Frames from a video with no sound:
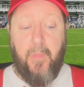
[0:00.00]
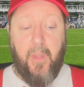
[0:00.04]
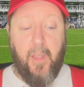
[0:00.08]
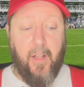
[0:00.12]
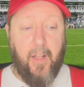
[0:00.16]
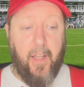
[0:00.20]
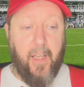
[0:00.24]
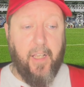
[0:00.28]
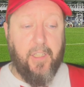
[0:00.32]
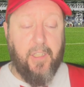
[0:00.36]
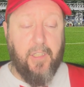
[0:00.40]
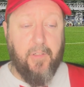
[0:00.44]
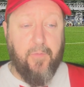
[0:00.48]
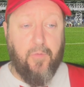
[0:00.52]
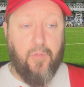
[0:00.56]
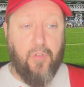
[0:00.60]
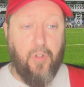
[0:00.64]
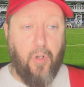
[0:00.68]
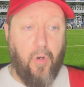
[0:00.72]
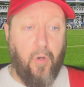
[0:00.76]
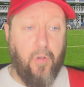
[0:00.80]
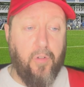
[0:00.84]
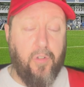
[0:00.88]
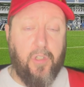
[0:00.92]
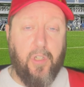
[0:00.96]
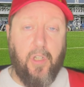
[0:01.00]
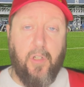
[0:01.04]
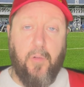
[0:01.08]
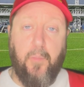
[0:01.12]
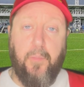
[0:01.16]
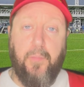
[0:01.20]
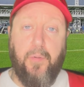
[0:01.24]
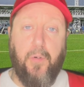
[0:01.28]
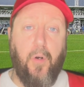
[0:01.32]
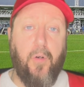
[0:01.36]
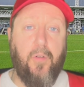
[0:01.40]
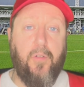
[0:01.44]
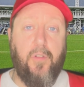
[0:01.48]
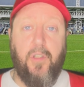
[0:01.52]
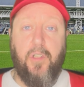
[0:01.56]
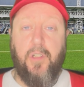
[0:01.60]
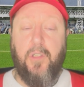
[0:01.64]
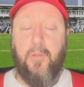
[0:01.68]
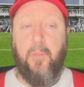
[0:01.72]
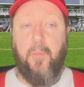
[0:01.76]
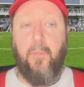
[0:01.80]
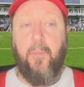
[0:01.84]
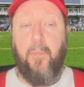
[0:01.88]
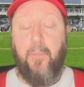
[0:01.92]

likes of Dodds and Proctor's